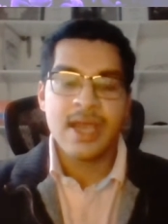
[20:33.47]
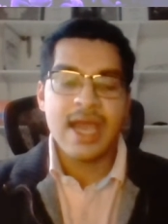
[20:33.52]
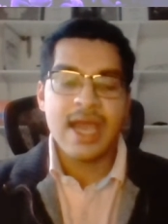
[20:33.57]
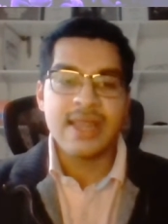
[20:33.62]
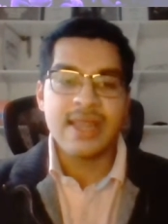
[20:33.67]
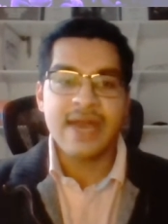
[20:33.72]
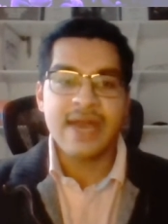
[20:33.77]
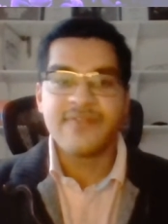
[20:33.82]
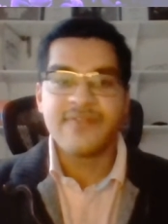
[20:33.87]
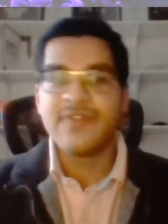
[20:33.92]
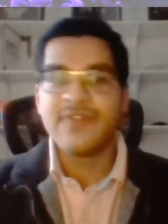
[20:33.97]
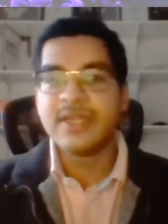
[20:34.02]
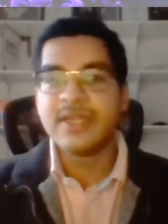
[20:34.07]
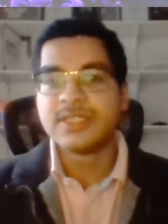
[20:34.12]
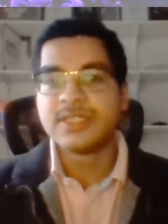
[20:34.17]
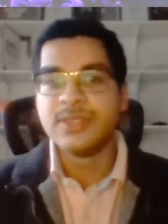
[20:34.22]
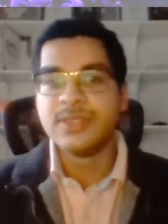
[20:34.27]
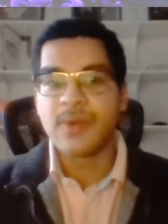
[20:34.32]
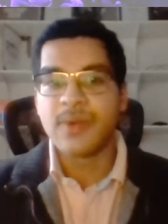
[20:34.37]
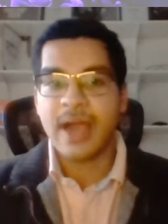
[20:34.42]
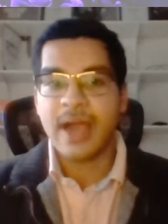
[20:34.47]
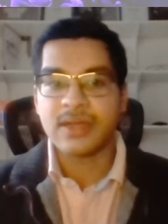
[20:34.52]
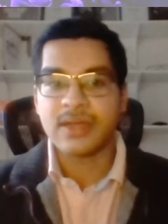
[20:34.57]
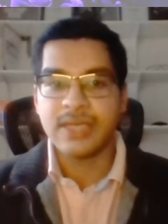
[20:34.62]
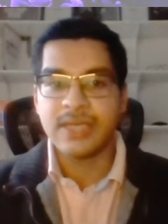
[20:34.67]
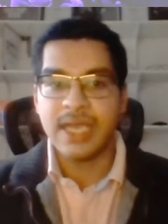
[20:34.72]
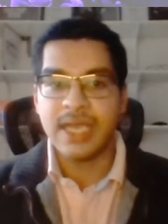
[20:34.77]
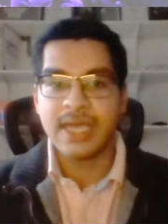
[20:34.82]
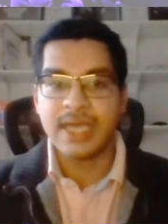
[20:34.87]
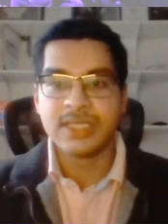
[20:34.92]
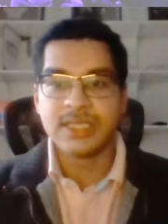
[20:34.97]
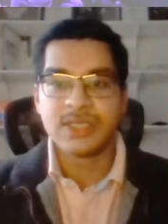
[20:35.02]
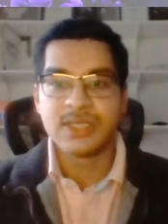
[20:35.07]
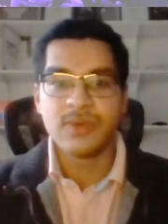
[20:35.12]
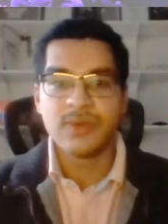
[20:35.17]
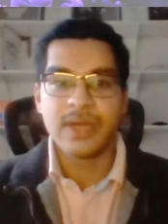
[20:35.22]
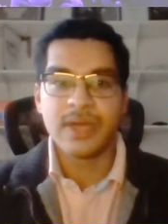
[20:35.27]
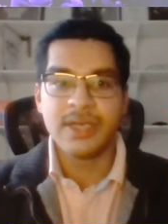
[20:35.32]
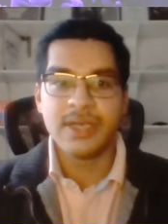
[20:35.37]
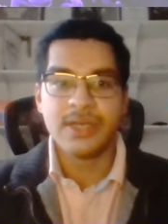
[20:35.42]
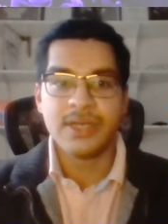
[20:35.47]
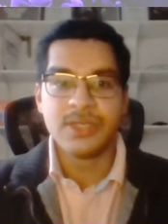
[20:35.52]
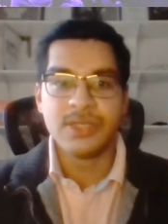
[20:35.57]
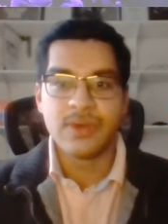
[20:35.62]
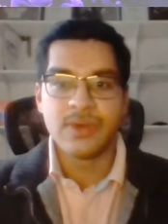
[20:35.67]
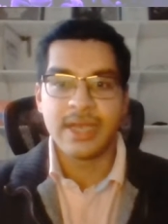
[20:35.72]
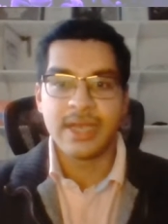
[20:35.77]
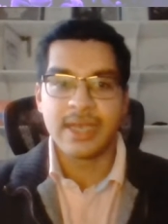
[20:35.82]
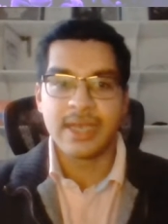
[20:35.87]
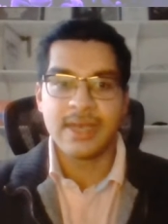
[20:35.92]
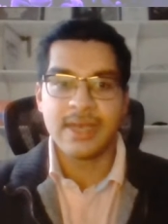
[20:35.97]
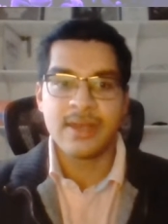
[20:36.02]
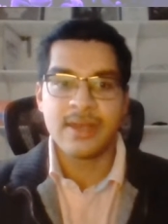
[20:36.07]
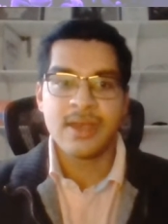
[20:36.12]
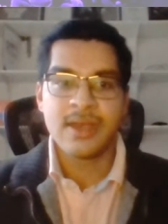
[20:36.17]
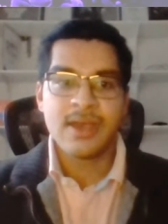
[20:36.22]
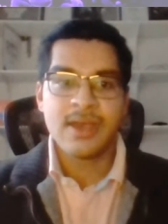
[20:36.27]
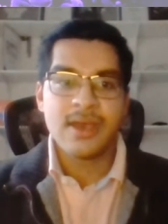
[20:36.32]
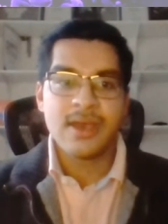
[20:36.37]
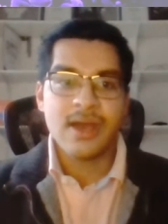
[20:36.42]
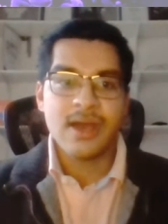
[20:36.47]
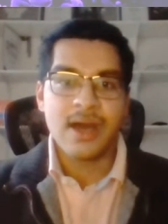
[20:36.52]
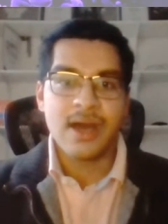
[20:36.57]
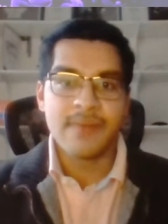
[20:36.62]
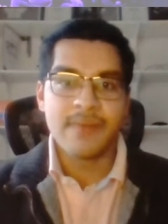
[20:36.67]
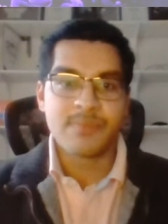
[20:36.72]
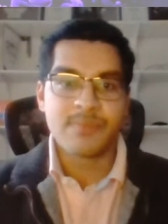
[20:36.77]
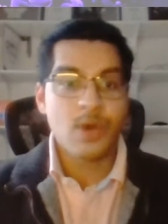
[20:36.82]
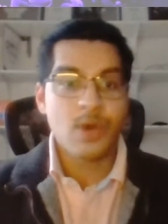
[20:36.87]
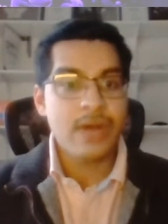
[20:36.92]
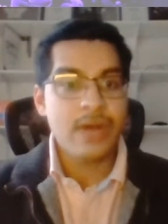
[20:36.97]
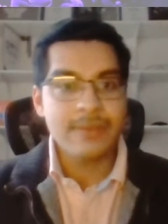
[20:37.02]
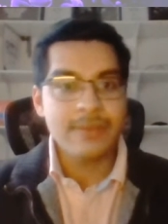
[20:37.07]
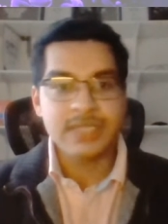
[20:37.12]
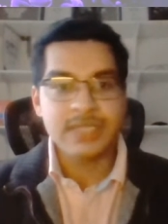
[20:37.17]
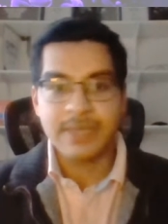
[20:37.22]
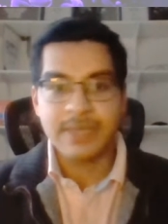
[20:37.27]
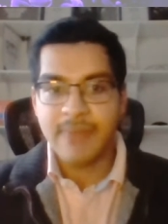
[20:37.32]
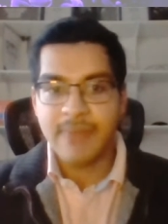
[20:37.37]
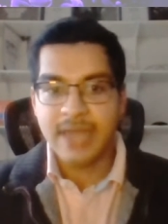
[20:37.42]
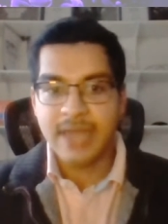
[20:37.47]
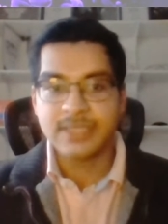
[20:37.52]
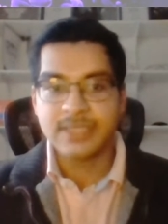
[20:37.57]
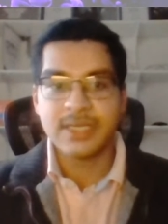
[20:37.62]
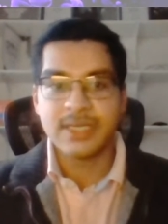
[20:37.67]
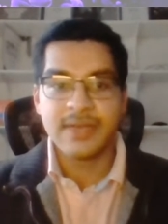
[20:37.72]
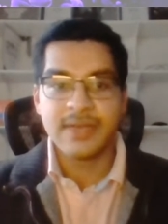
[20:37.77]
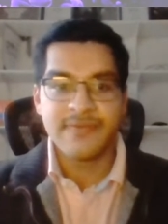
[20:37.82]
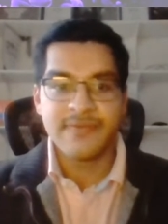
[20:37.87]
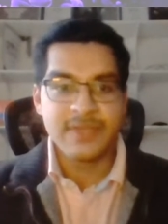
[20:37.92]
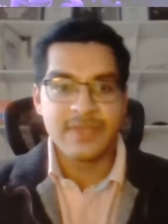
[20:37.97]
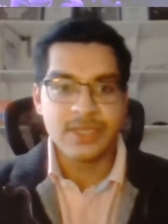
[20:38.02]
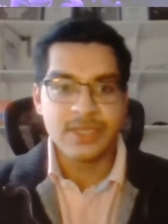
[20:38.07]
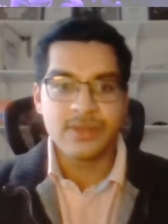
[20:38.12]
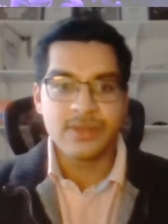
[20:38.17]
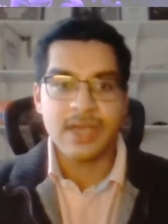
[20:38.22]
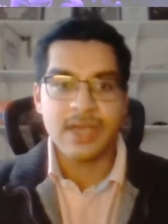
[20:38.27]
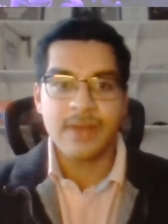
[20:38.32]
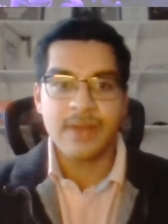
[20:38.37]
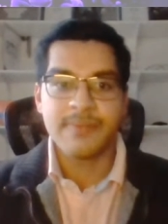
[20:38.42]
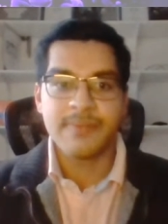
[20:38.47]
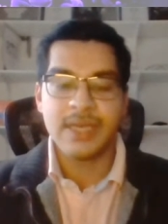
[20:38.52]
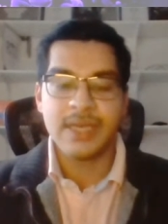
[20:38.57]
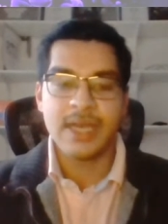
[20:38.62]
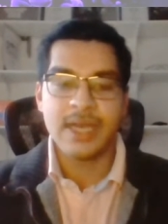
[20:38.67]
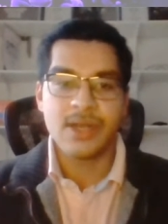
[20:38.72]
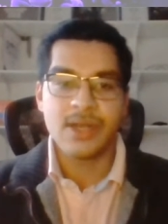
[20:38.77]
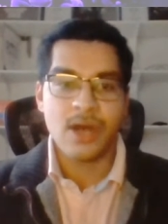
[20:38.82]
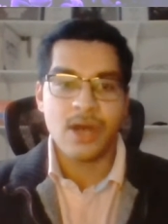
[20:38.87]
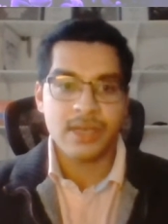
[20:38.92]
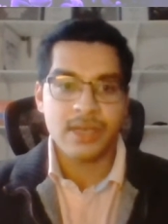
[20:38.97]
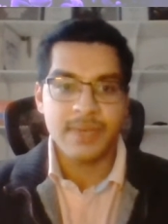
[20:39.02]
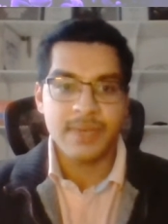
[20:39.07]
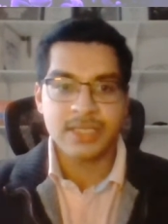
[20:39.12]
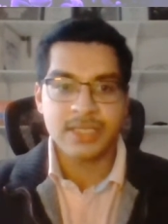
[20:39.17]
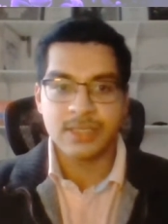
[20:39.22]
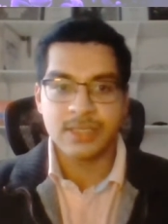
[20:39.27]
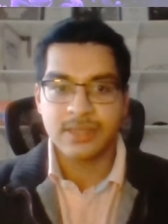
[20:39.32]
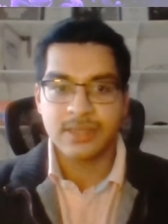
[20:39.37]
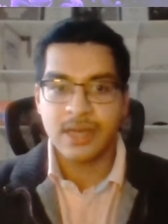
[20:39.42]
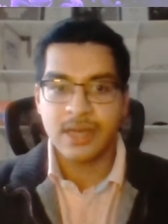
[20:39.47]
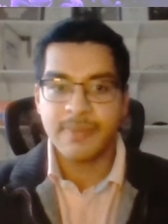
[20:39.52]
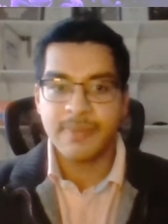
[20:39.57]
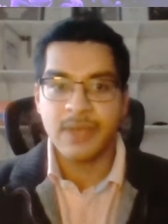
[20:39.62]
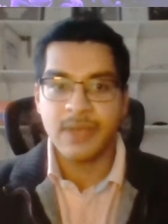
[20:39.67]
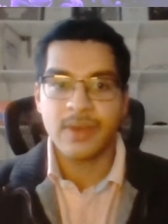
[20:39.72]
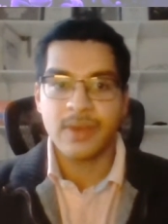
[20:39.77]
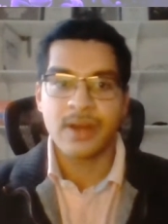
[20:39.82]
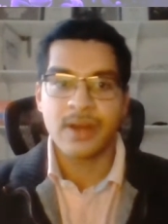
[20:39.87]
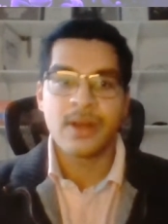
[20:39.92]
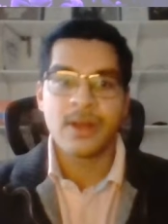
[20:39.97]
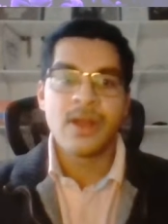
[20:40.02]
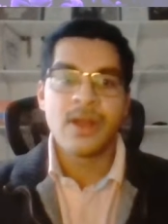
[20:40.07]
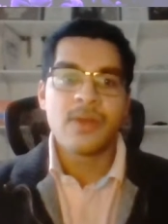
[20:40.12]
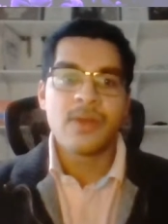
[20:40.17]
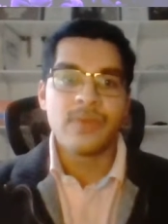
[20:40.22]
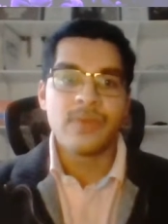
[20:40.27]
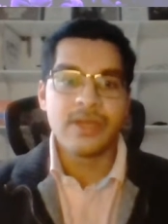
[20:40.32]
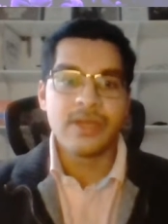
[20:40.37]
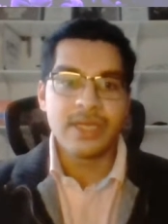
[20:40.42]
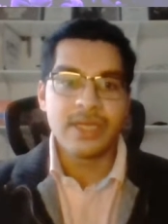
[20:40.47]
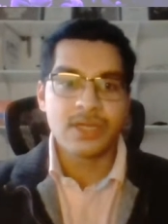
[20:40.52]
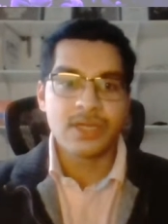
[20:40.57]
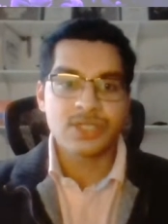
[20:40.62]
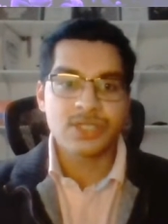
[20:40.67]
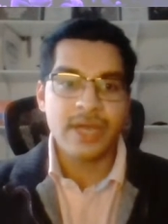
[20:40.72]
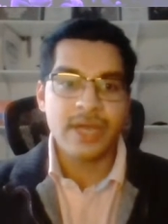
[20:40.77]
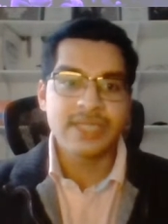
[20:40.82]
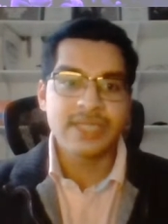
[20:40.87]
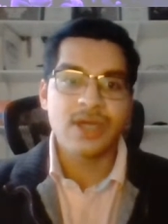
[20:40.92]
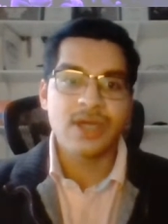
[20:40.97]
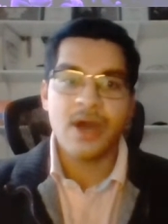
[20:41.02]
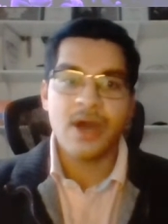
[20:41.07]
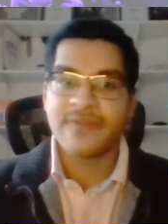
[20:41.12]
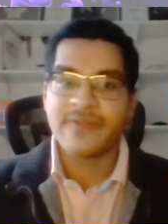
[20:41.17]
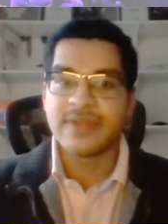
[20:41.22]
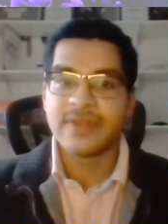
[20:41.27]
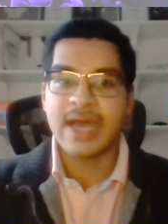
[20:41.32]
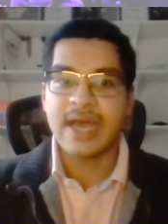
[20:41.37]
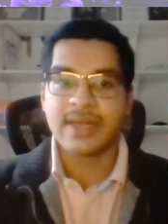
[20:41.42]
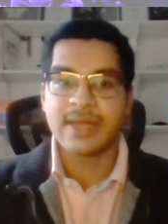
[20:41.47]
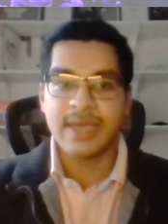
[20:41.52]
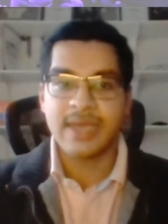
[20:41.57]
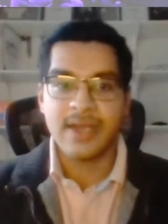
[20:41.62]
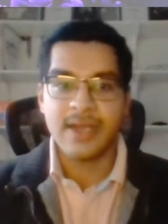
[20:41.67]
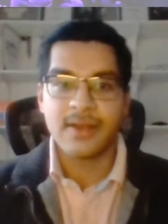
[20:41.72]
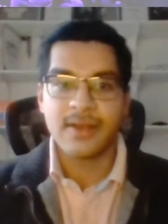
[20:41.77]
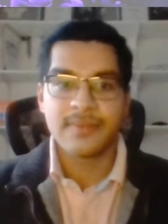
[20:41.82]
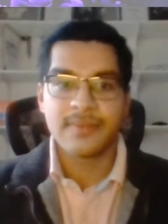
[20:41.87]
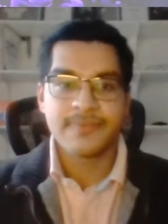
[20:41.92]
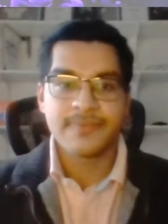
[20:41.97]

And that feeds directly into what you're doing in programs like medicine, physiotherapy, and occupational therapy, where really you're trying to offer that care.